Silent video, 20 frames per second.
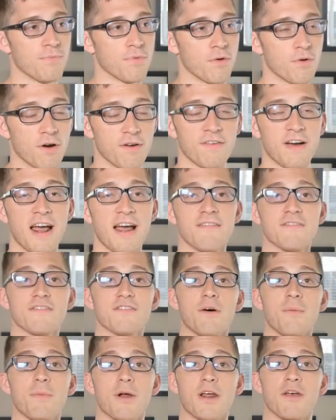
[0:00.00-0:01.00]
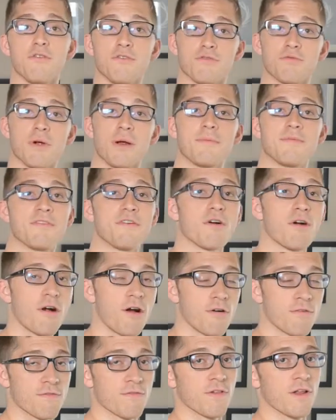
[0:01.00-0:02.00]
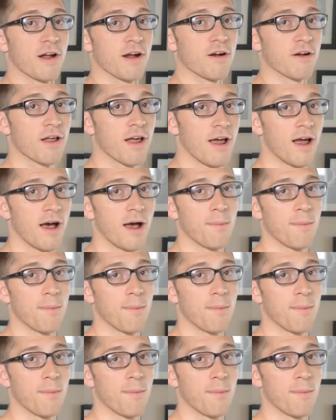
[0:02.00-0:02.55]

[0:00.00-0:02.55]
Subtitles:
or if I have somebody whose ribs are flared,